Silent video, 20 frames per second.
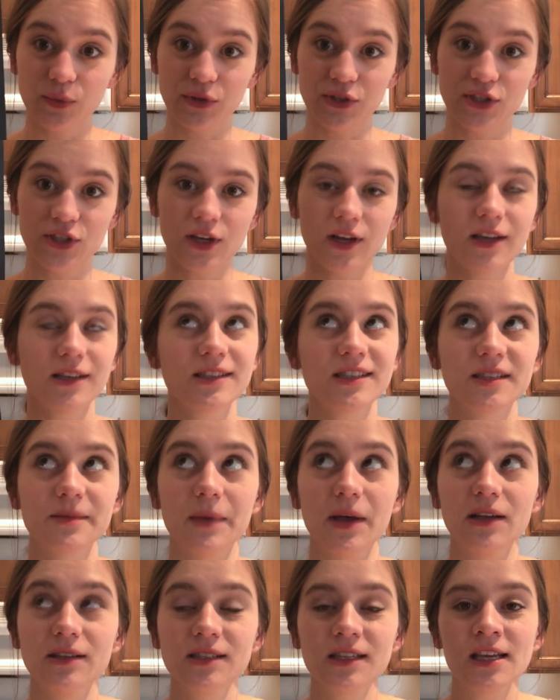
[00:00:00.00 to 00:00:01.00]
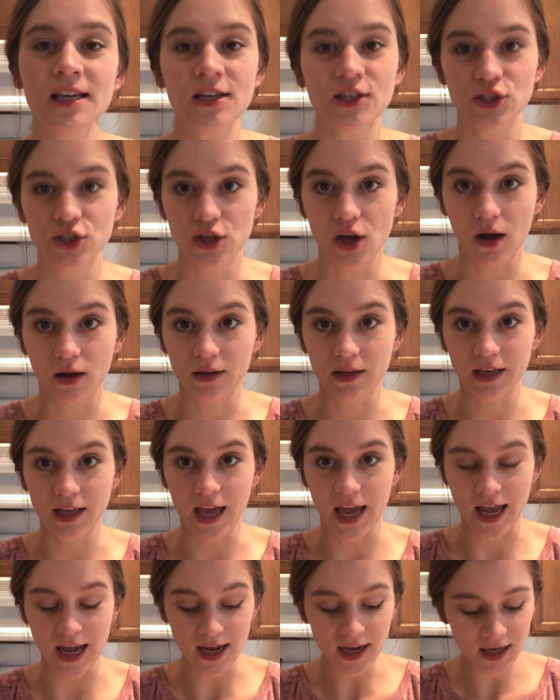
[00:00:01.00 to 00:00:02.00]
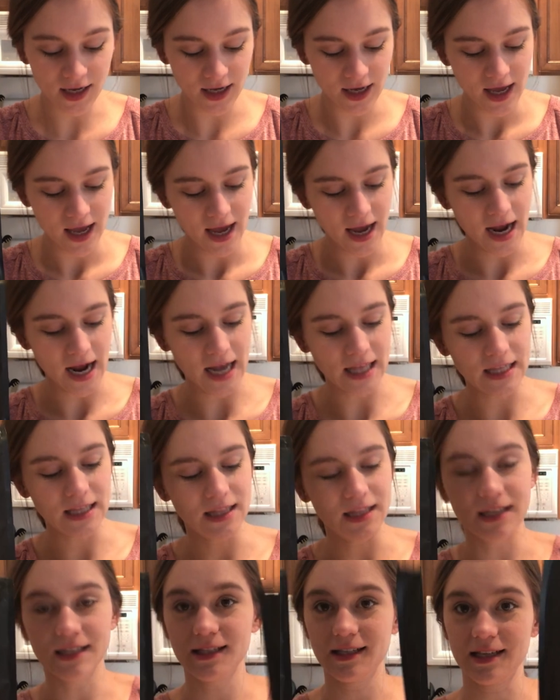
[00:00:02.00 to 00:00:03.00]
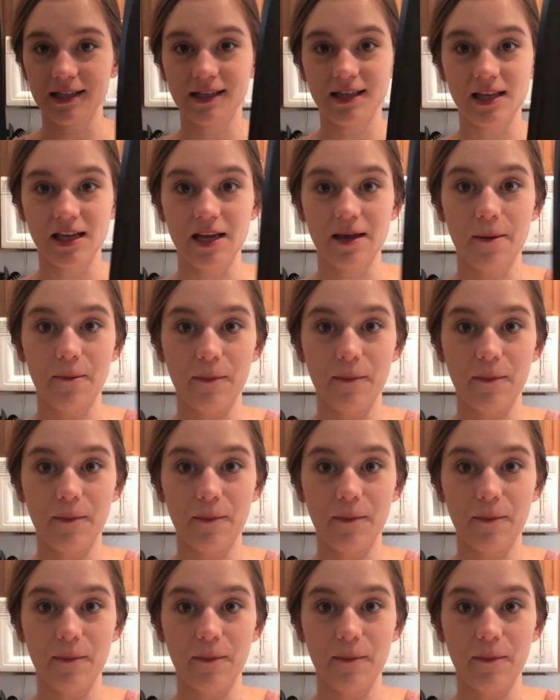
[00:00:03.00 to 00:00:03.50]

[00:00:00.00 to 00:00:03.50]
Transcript: which smells like chocolate cake, and then this is the